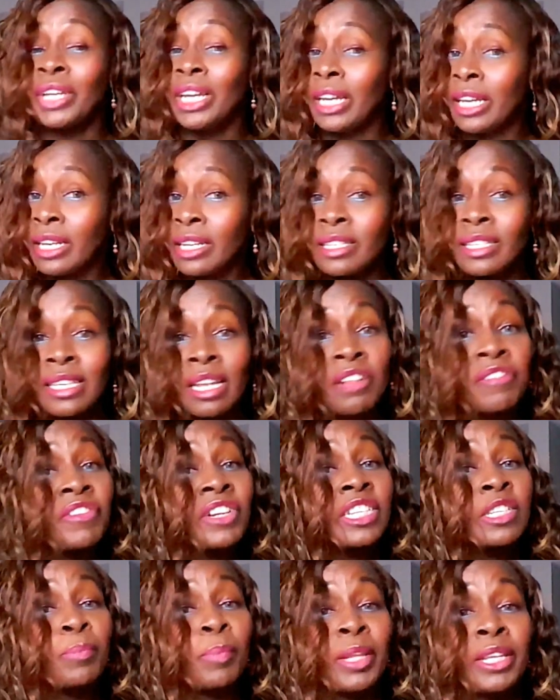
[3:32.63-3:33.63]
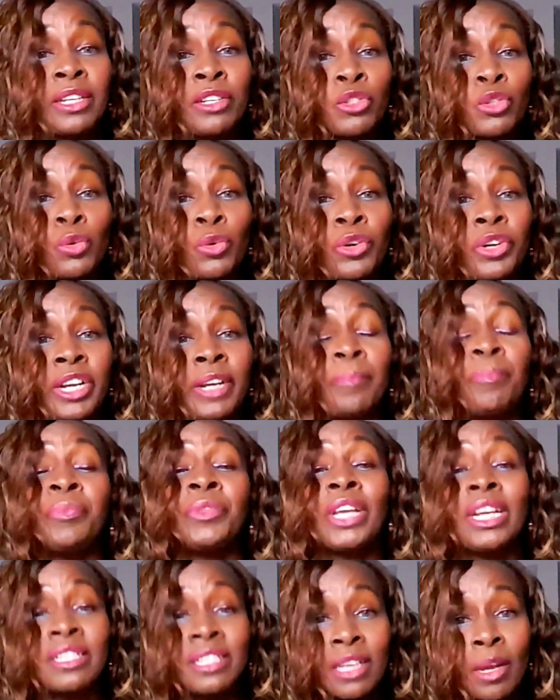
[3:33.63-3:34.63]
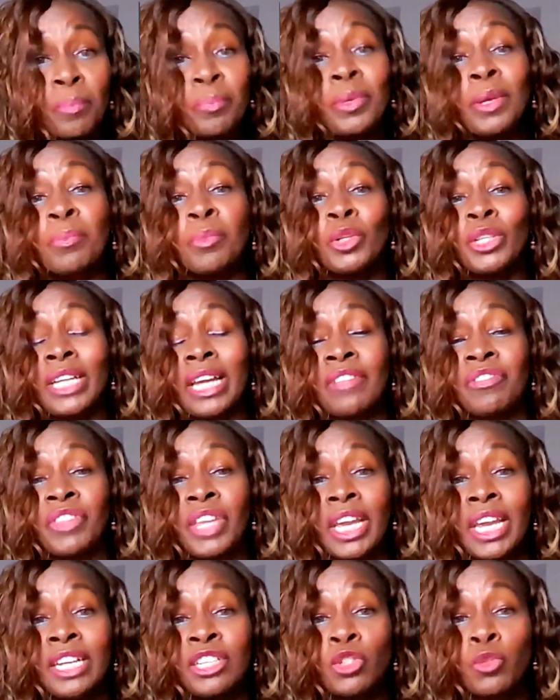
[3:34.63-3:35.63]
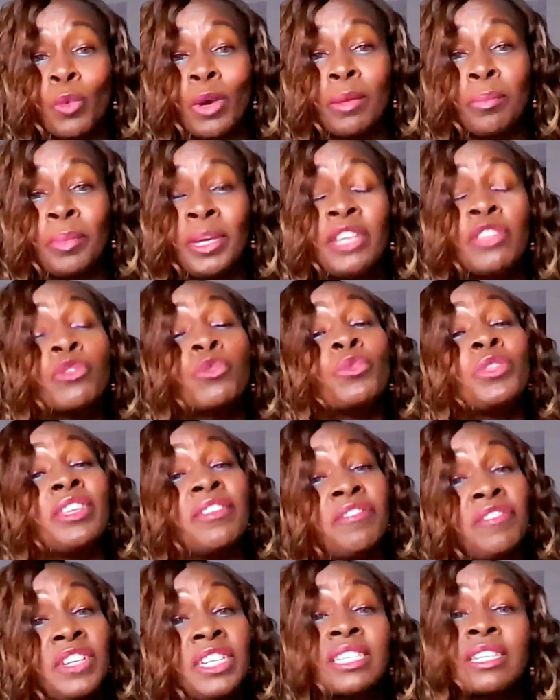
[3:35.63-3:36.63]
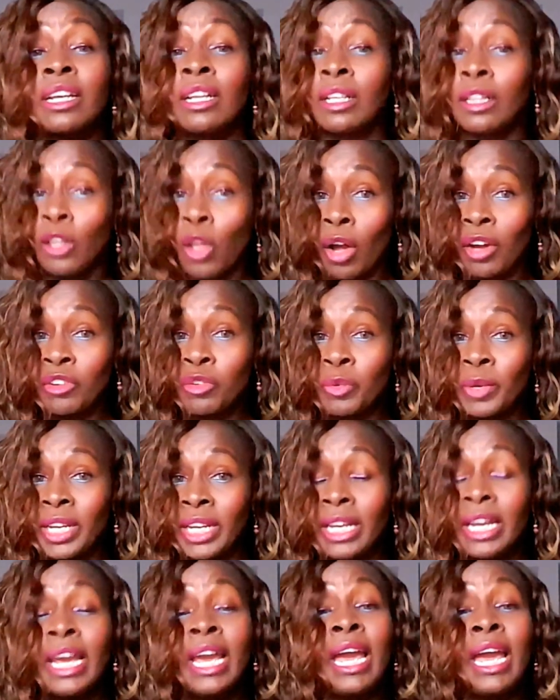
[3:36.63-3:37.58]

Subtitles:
It is self-explanatory. Some people get the H-1B through the visa lottery,